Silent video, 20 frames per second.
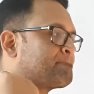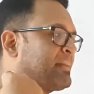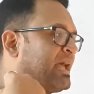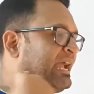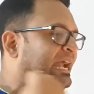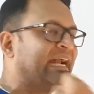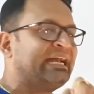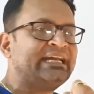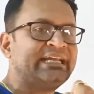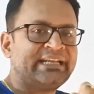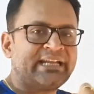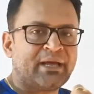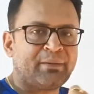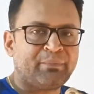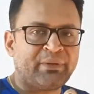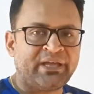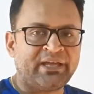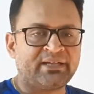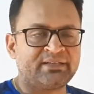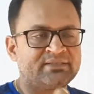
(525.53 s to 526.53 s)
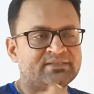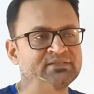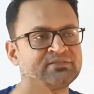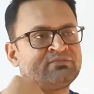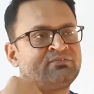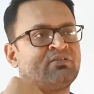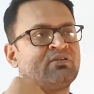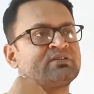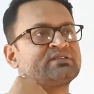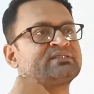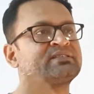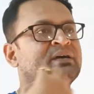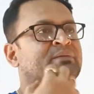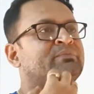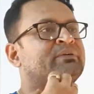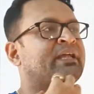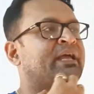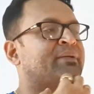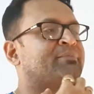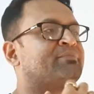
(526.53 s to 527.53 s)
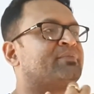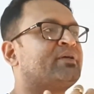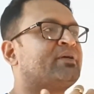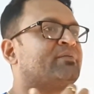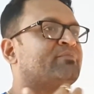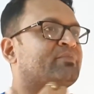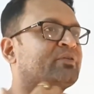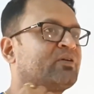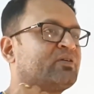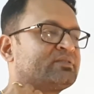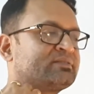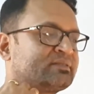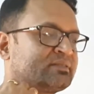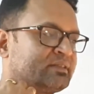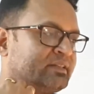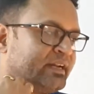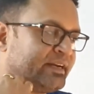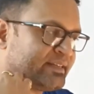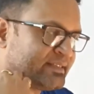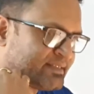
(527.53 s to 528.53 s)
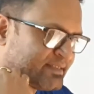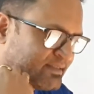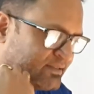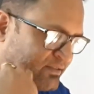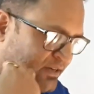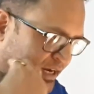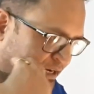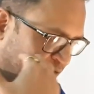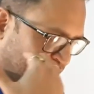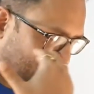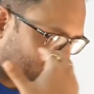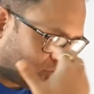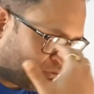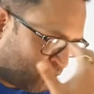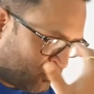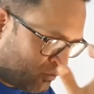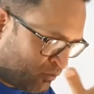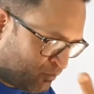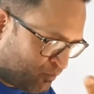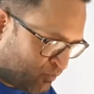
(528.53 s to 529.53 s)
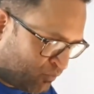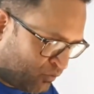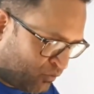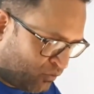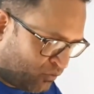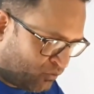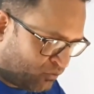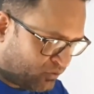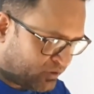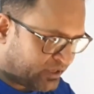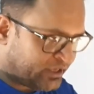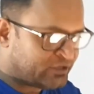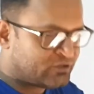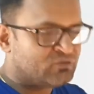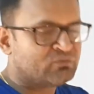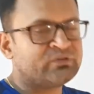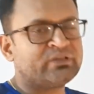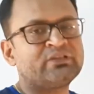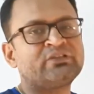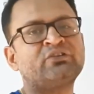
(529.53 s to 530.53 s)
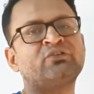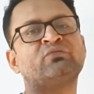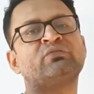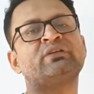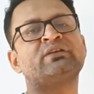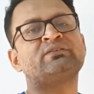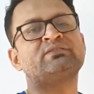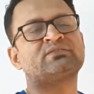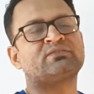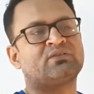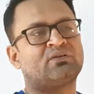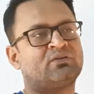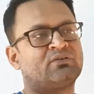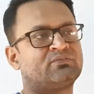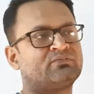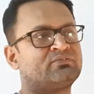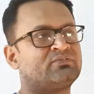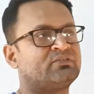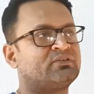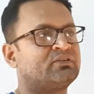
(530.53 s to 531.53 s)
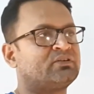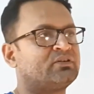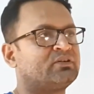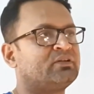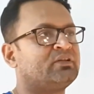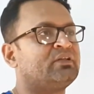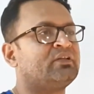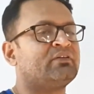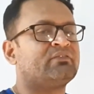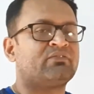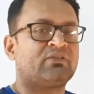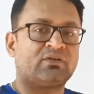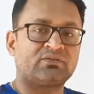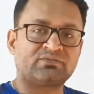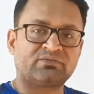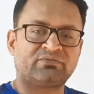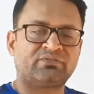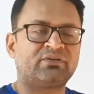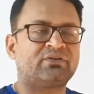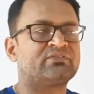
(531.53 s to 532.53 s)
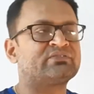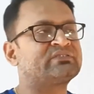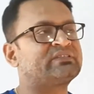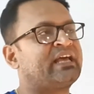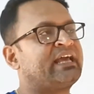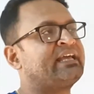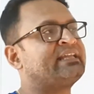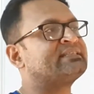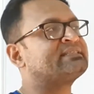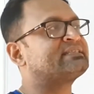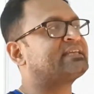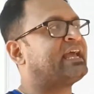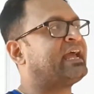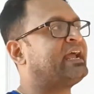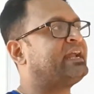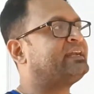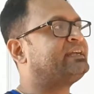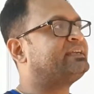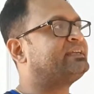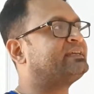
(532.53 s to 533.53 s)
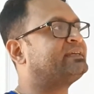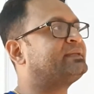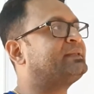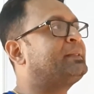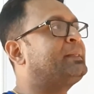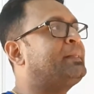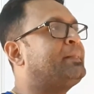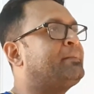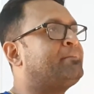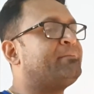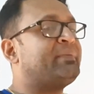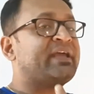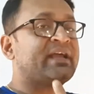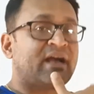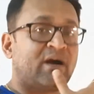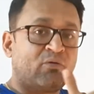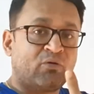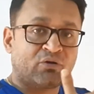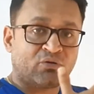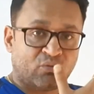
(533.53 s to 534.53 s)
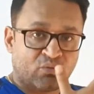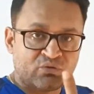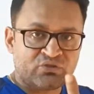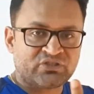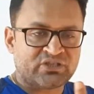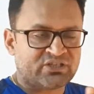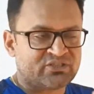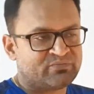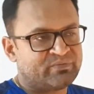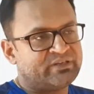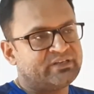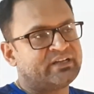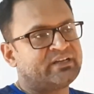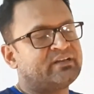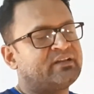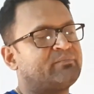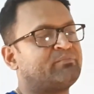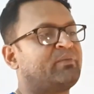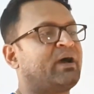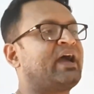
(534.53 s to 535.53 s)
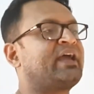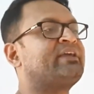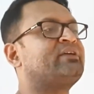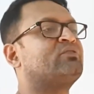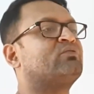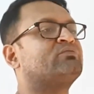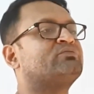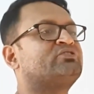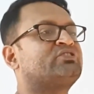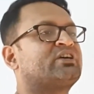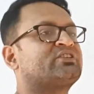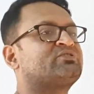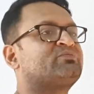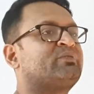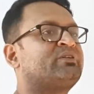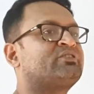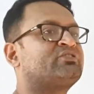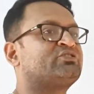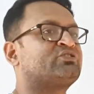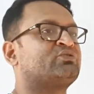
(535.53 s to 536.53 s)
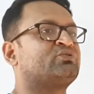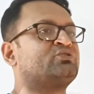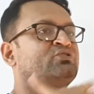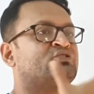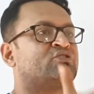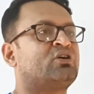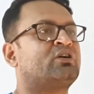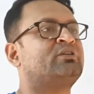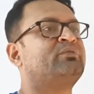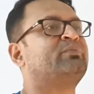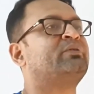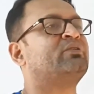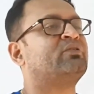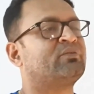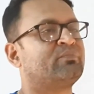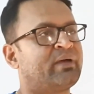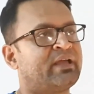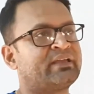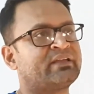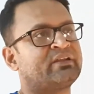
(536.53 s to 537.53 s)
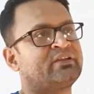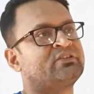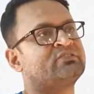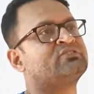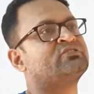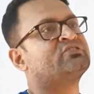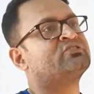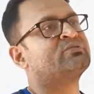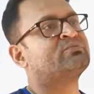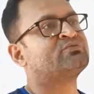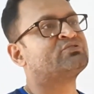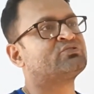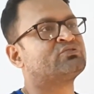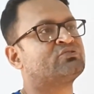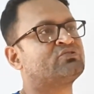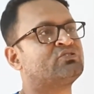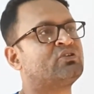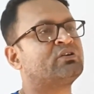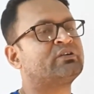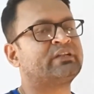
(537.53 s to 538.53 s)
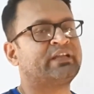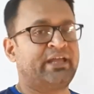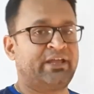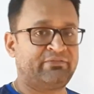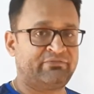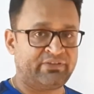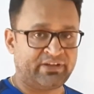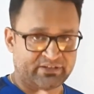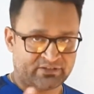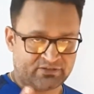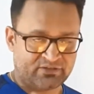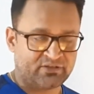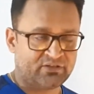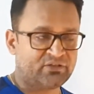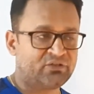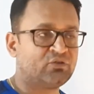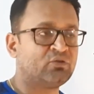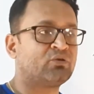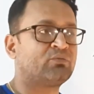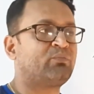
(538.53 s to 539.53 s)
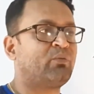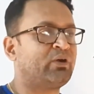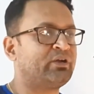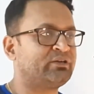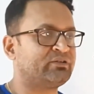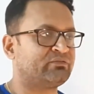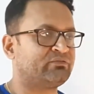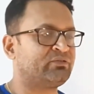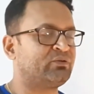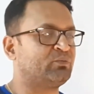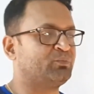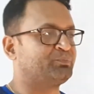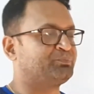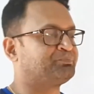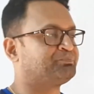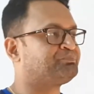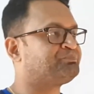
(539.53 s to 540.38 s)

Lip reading: held in abeyance for some time, because let us try to go more into the theories of philosophy of science and make our own judgment, and my judgment should not be, or my criticism should not affect your point of view,